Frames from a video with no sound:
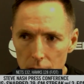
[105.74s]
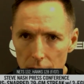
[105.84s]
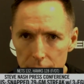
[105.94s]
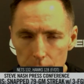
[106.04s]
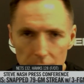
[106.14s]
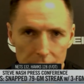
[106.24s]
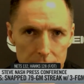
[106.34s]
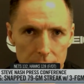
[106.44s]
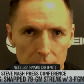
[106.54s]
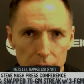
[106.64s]
I think we have to
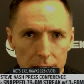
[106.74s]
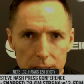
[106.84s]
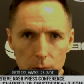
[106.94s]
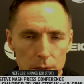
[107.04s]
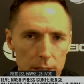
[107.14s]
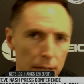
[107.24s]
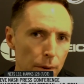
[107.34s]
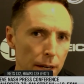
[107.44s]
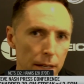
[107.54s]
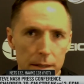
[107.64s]
stay flexible and stay
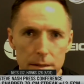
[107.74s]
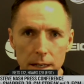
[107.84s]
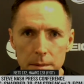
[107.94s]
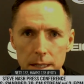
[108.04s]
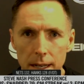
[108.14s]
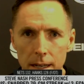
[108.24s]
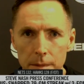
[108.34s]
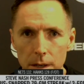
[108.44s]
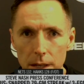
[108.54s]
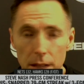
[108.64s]
ready at the same time.
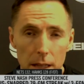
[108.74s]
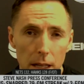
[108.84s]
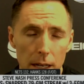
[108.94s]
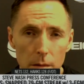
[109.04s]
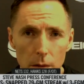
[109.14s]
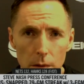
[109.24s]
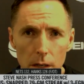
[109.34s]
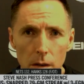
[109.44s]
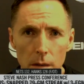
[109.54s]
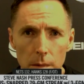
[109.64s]
You know, I, I like where we're
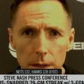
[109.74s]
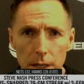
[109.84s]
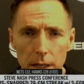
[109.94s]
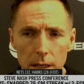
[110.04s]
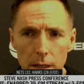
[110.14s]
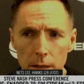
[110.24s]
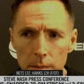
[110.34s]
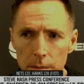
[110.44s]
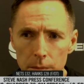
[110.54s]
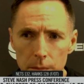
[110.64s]
going with it.
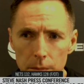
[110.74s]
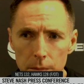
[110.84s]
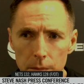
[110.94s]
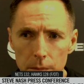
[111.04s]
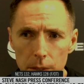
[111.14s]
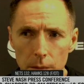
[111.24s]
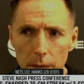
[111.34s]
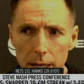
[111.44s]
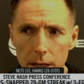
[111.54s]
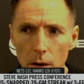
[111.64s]
Um, you know,
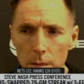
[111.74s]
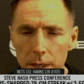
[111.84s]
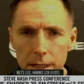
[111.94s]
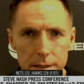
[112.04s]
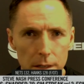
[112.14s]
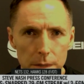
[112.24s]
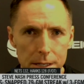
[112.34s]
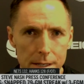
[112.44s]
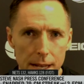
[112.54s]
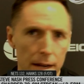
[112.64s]
by no means are we
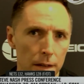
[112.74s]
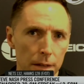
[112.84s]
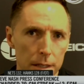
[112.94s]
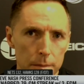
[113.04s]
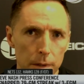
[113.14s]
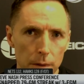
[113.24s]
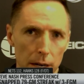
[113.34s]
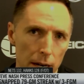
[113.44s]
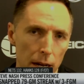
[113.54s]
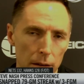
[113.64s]
set on this, but
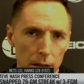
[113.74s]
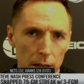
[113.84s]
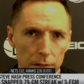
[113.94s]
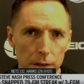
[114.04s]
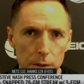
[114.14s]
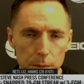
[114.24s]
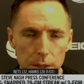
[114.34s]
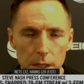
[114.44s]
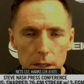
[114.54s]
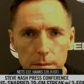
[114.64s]
right now it feels
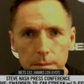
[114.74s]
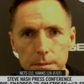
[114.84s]
pretty good.